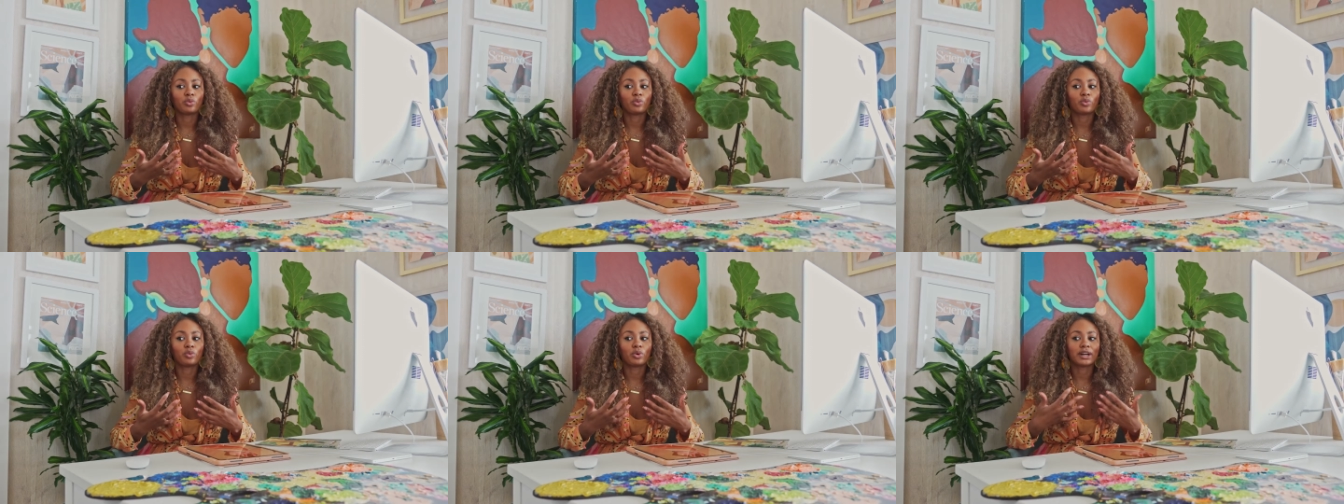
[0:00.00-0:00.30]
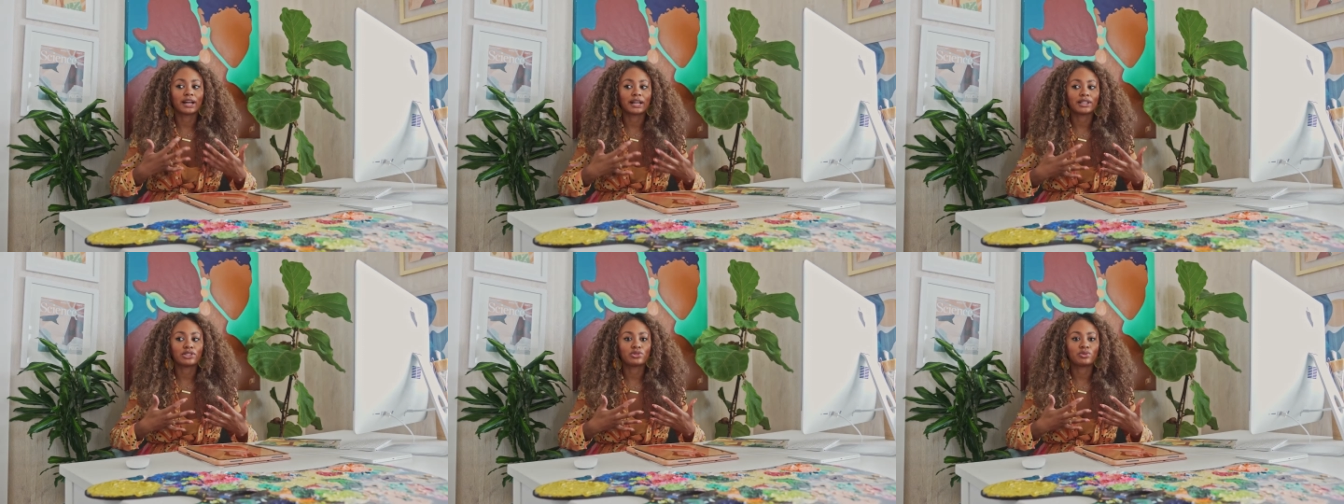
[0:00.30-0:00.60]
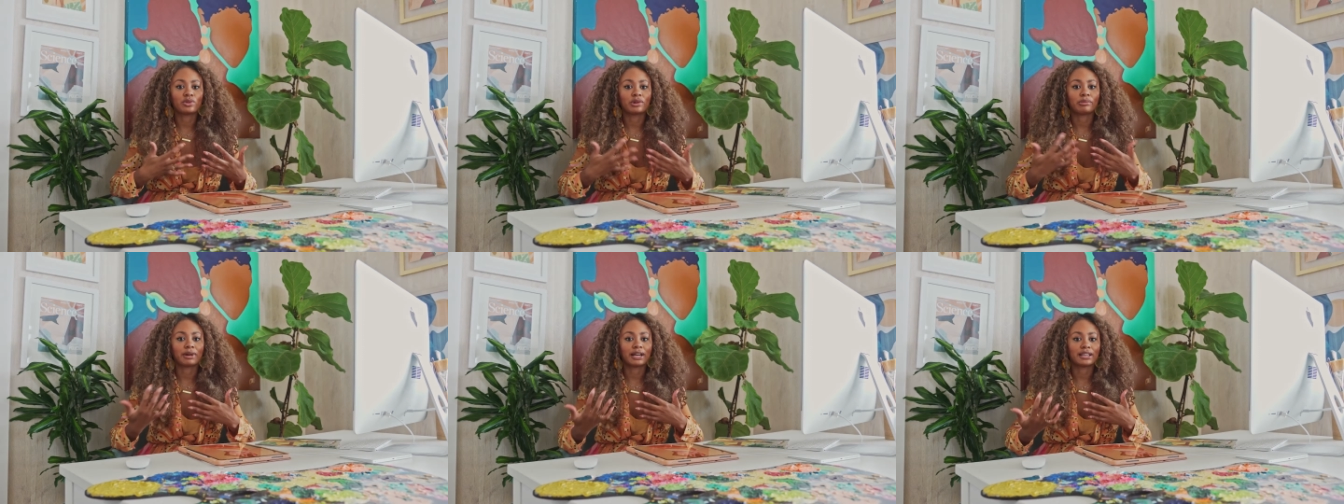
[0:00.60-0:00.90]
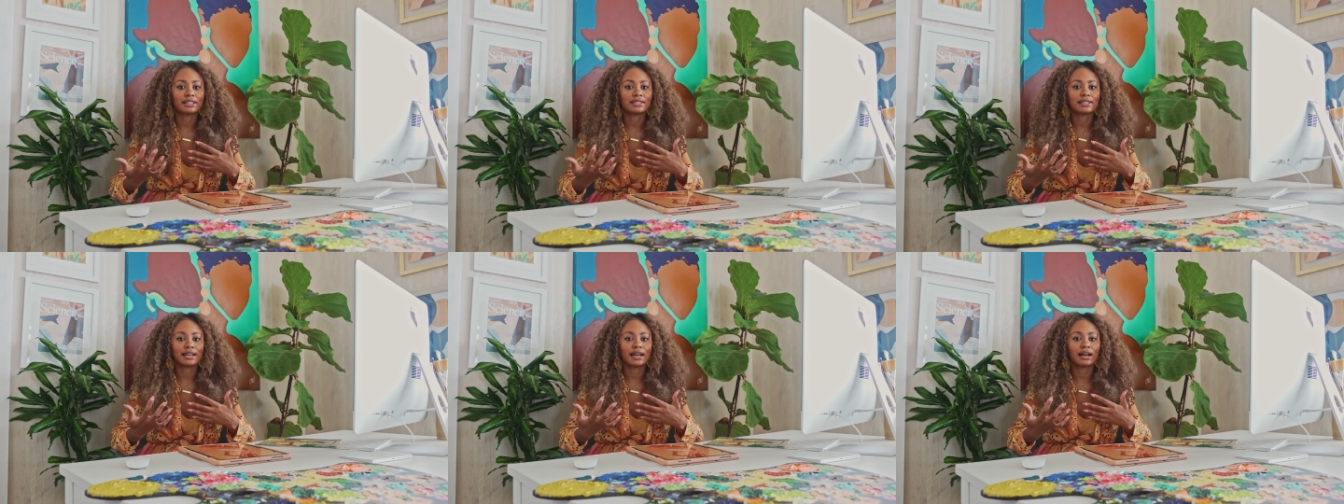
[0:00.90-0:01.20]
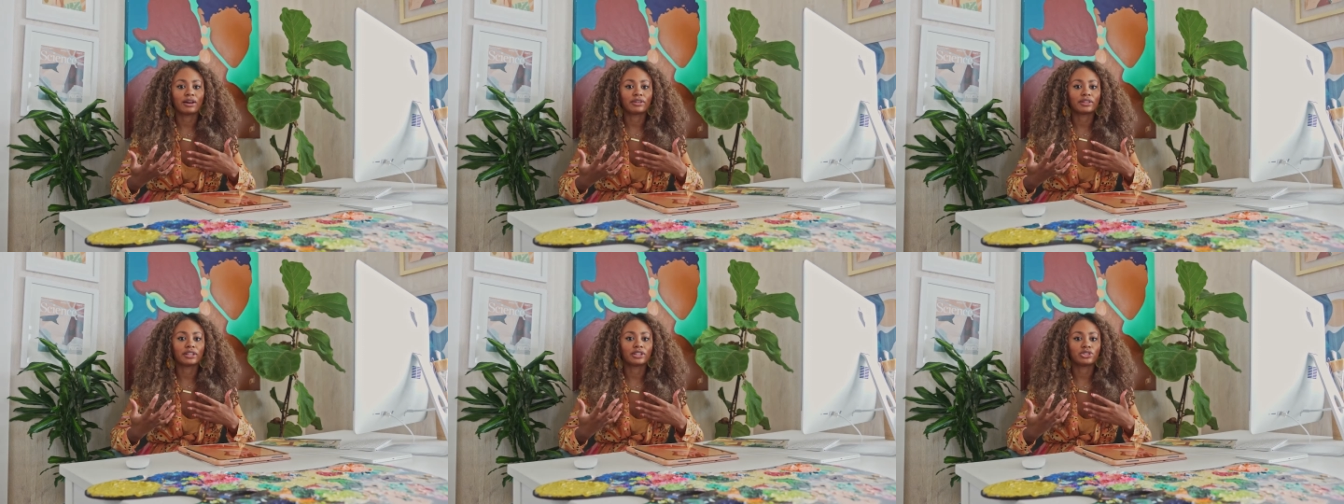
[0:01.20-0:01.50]
what I do in my
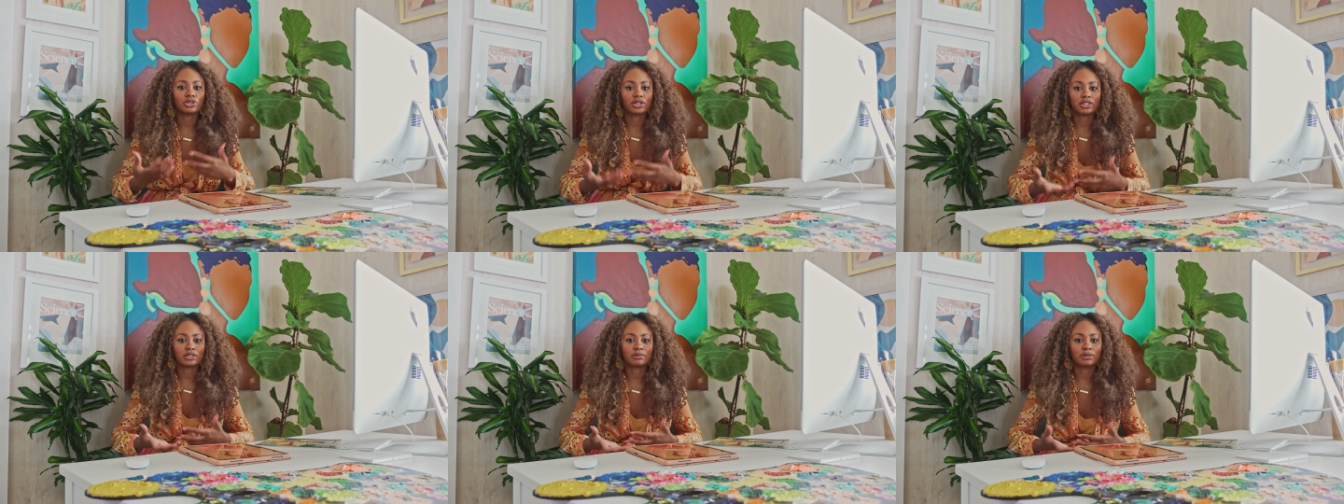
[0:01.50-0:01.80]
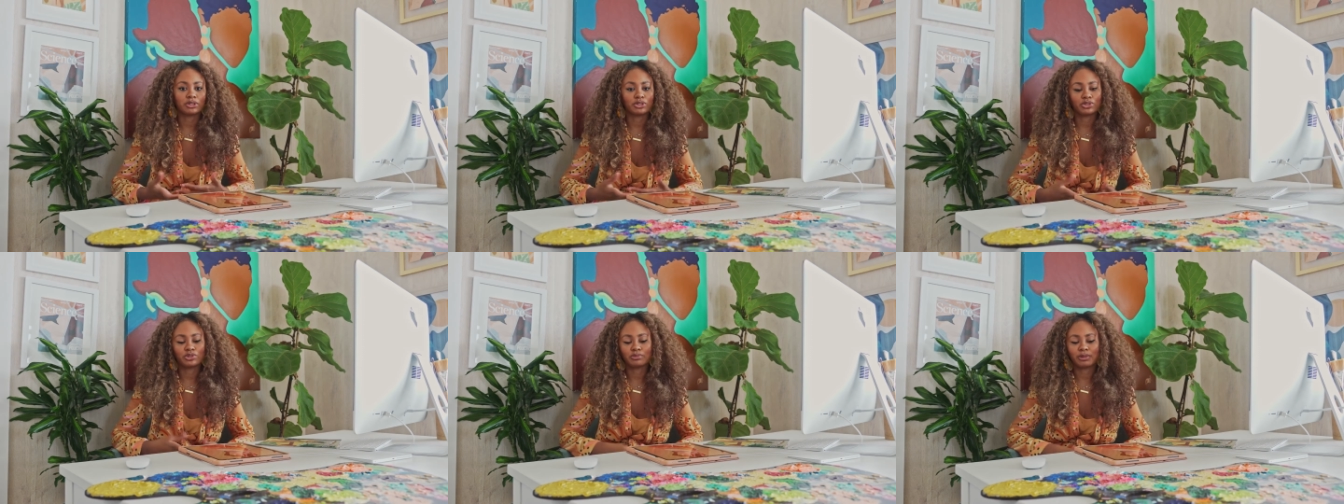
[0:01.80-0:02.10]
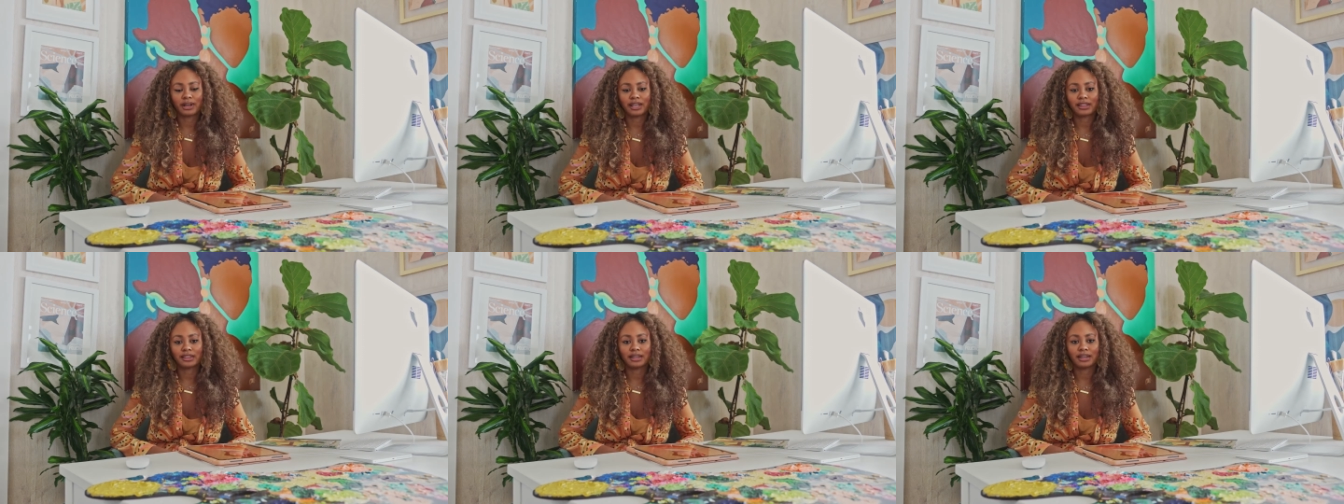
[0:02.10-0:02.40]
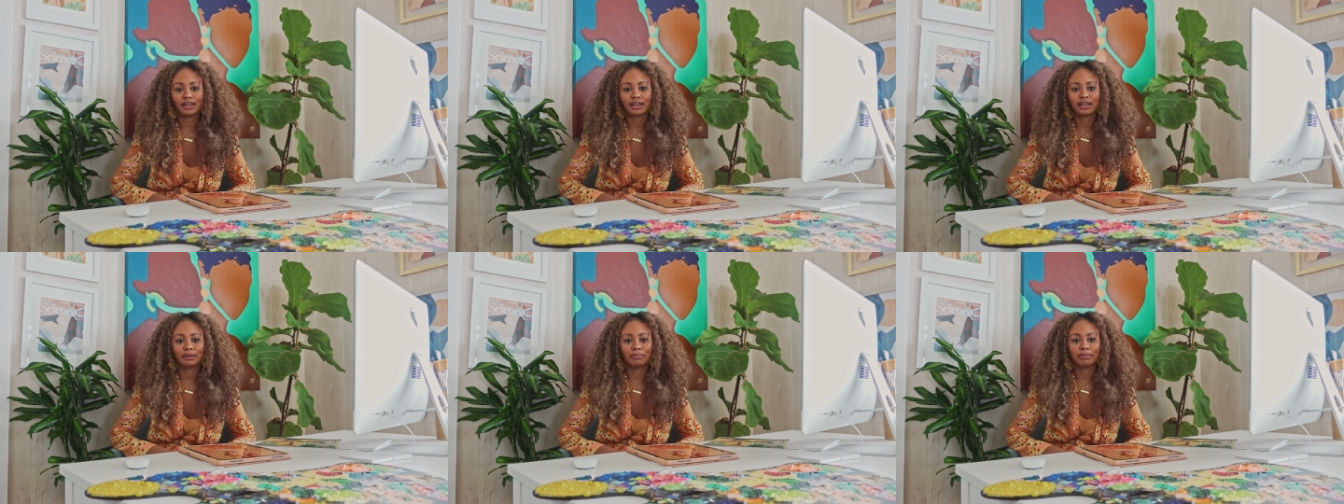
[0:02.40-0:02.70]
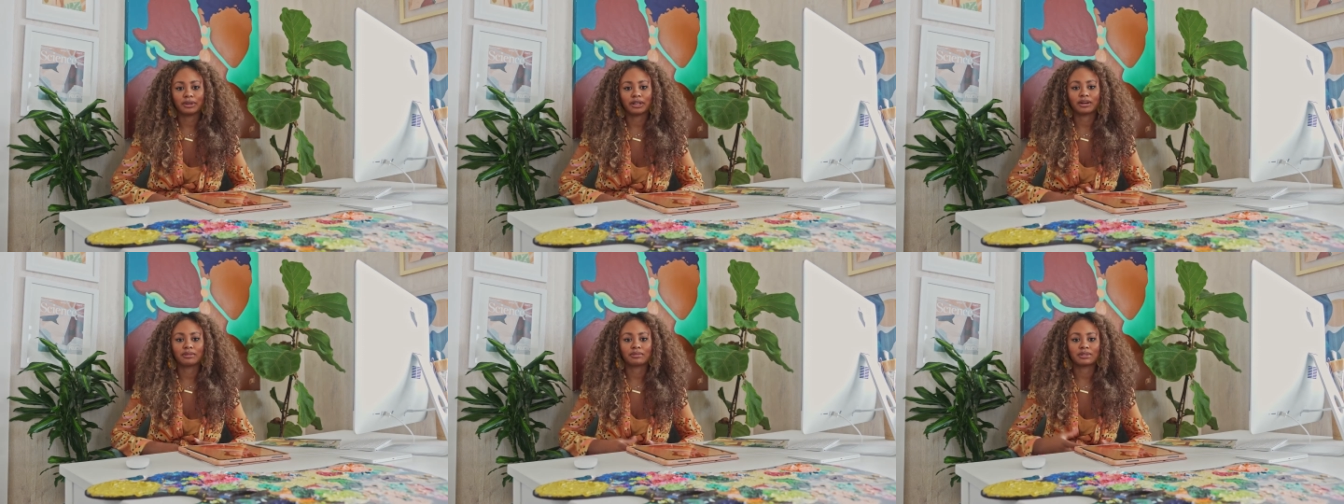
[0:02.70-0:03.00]
style and they trust me to do my thing, and it
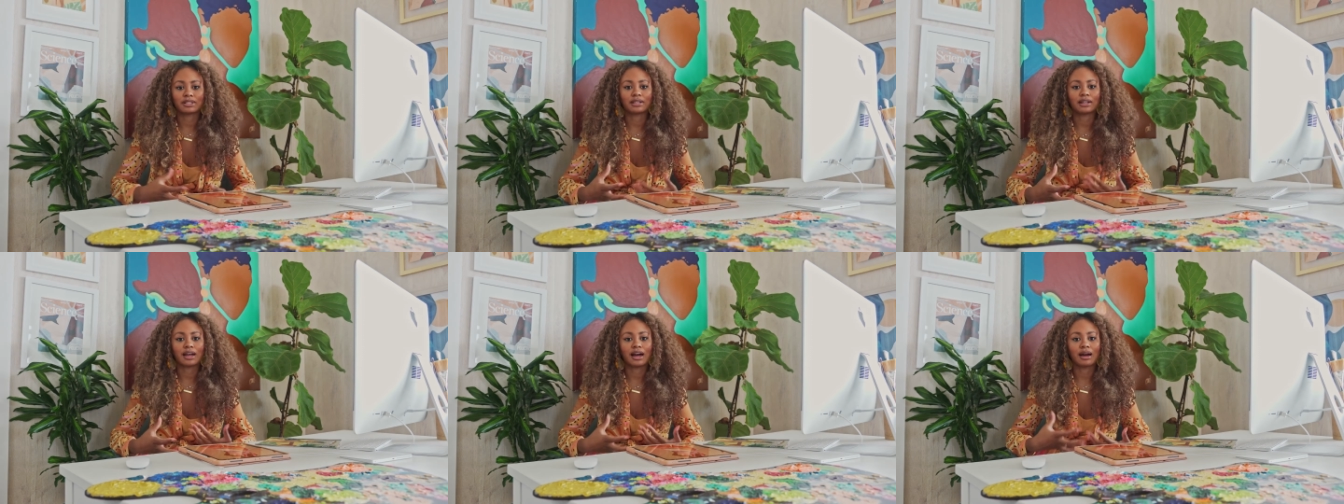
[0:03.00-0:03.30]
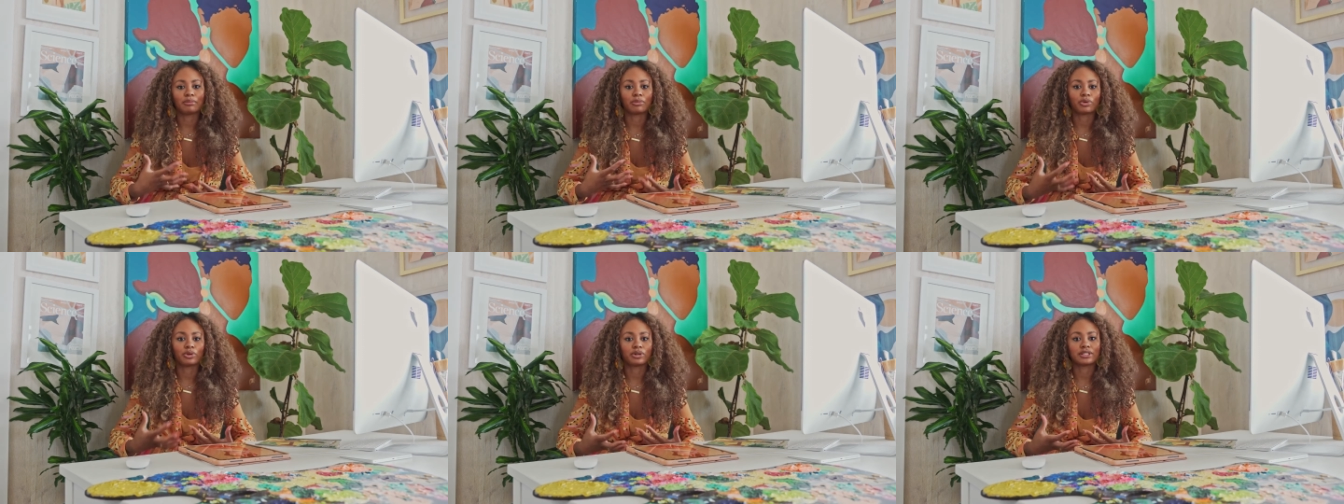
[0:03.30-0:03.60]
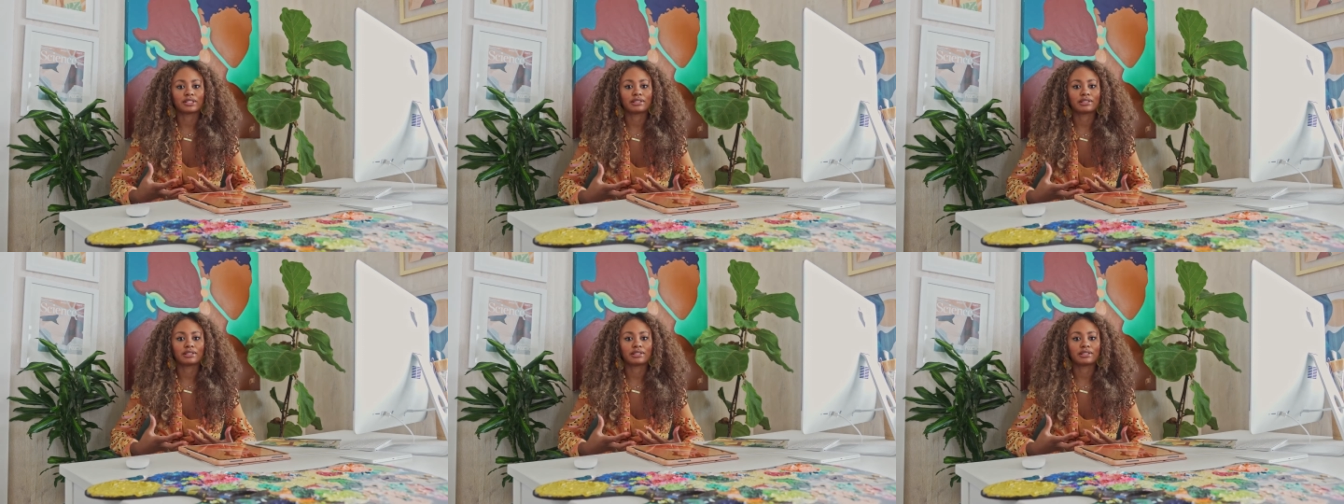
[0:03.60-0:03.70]
becomes a lot more